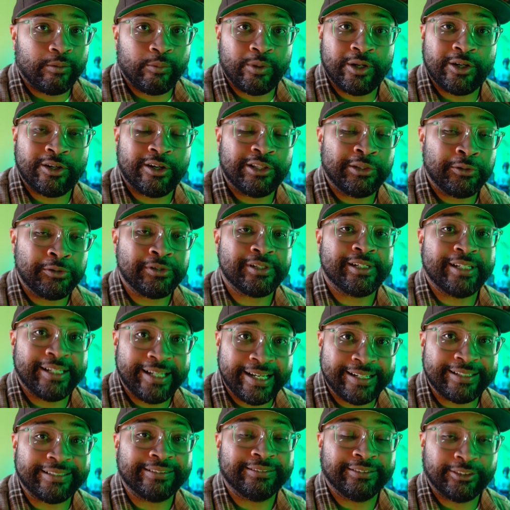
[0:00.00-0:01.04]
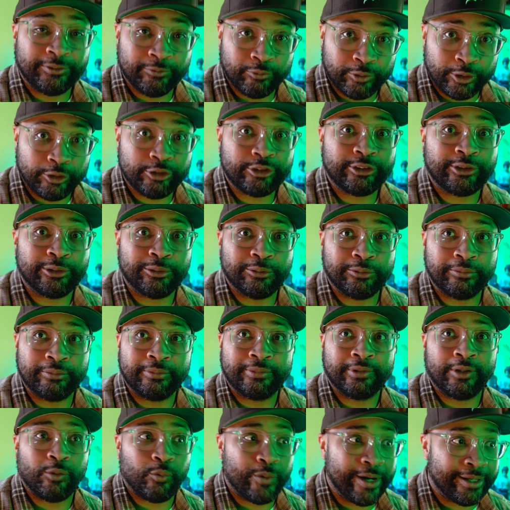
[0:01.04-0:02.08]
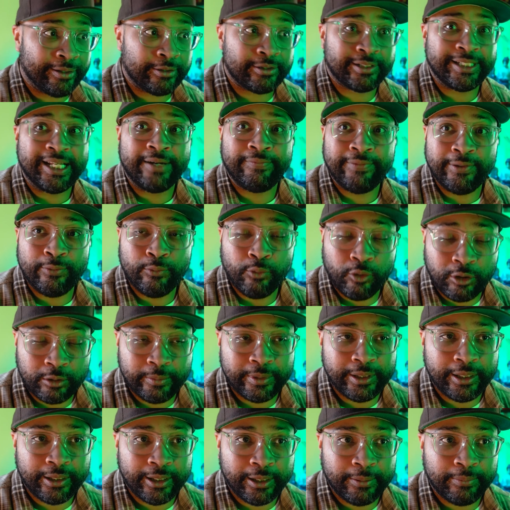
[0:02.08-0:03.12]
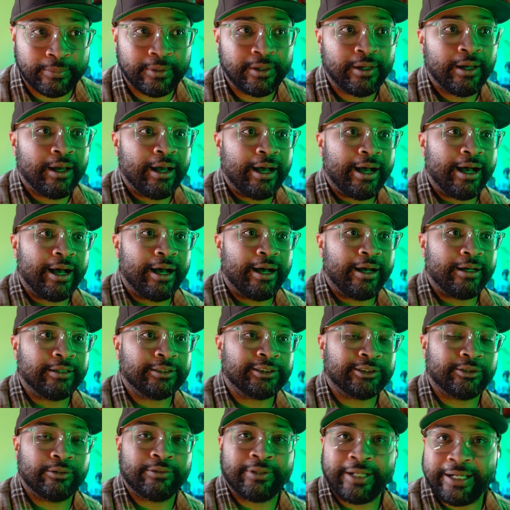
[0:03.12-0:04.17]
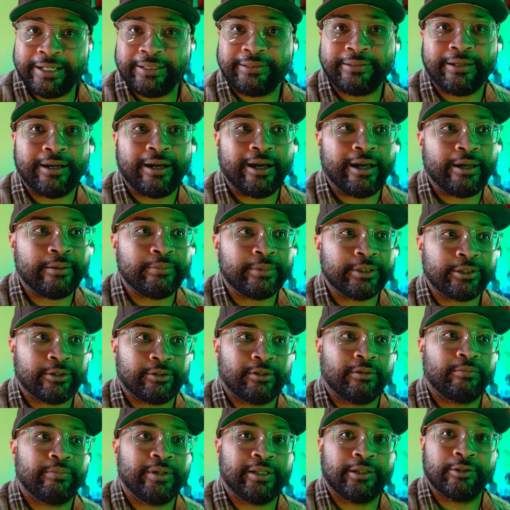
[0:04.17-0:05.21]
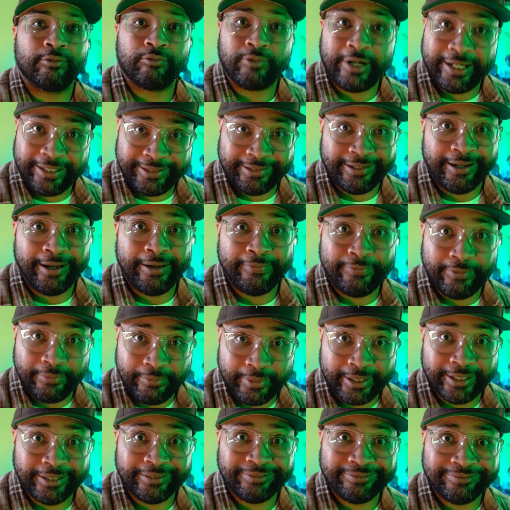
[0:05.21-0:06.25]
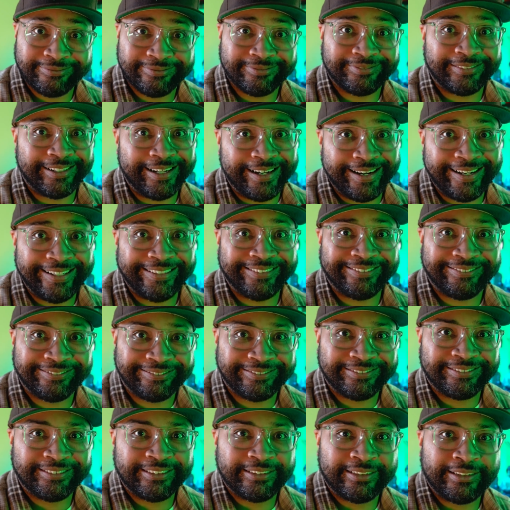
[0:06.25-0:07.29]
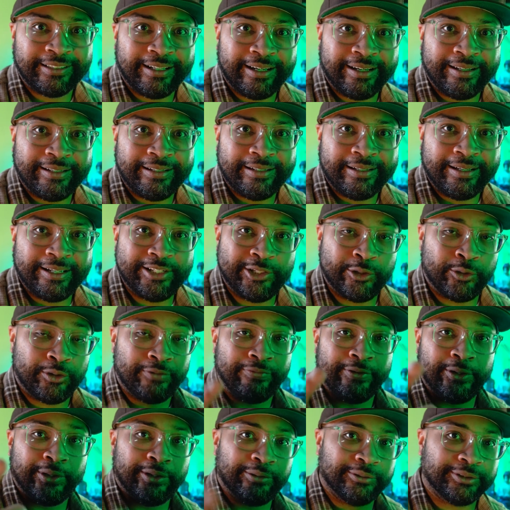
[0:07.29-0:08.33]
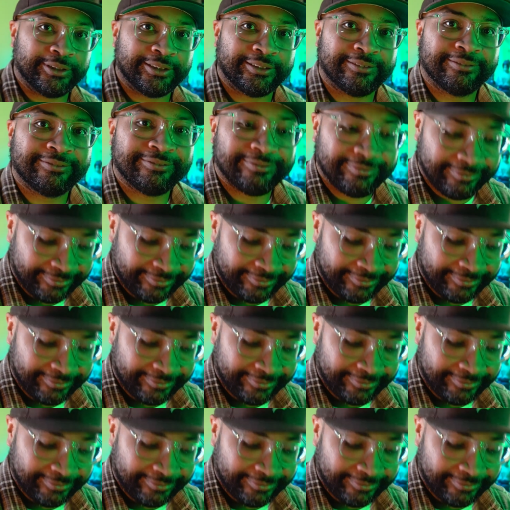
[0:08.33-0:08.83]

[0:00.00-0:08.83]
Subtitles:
we're going to do this again real soon. The weather's definitely warming up. So nighttime is going to be the right time for me. All right? Enjoy the photos.